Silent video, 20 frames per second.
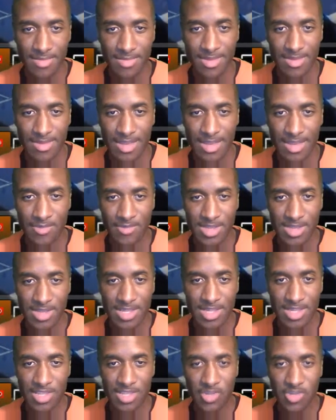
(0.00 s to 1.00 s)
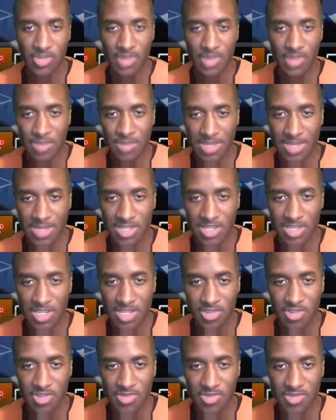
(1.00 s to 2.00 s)
Now, one thing the trail must
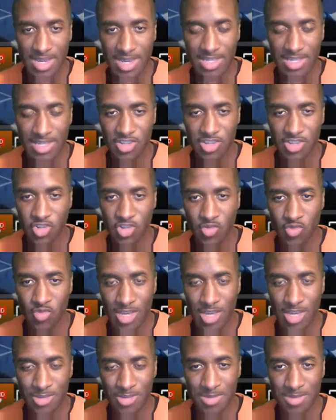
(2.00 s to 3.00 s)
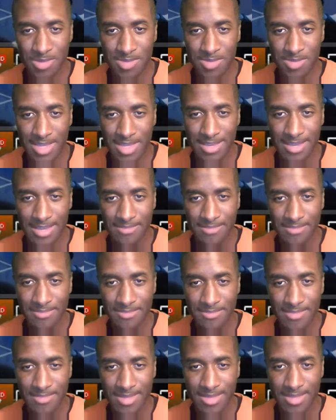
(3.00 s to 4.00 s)
do, you gotta trail the play.
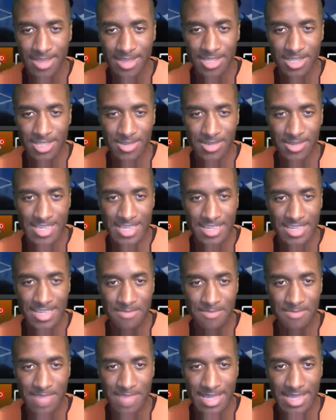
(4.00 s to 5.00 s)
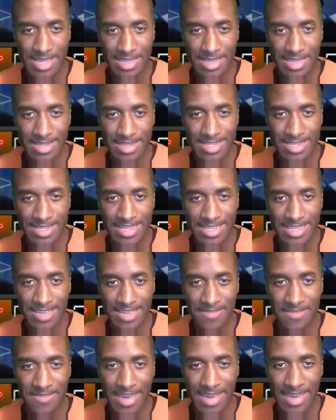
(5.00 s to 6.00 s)
So he looks to
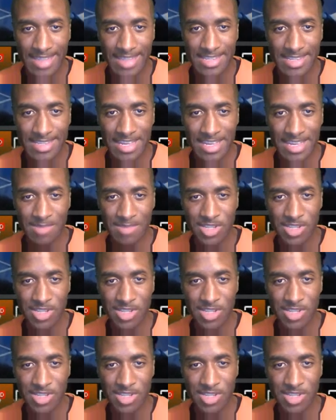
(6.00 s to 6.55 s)
advance up.